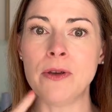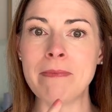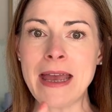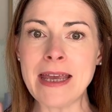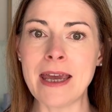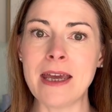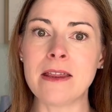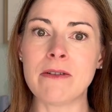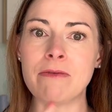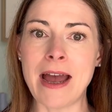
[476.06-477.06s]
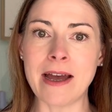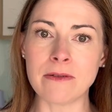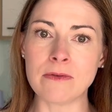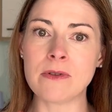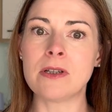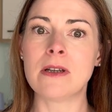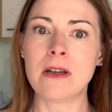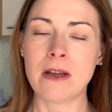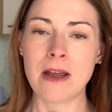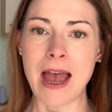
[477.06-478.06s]
make it in the round,
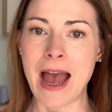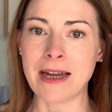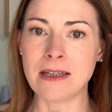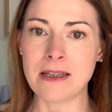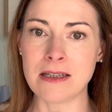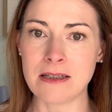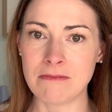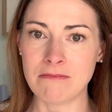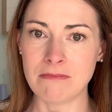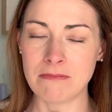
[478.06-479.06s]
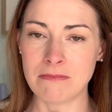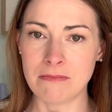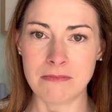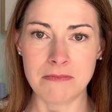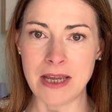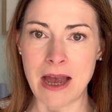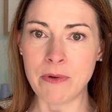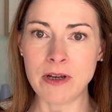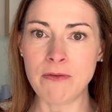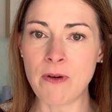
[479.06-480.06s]
and yeah,
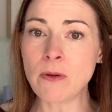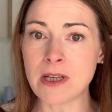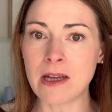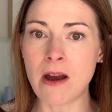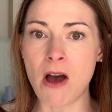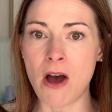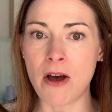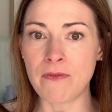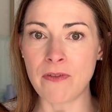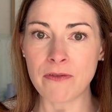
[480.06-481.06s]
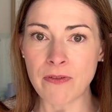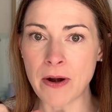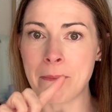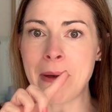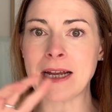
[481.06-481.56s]
when you fold it in half, front and back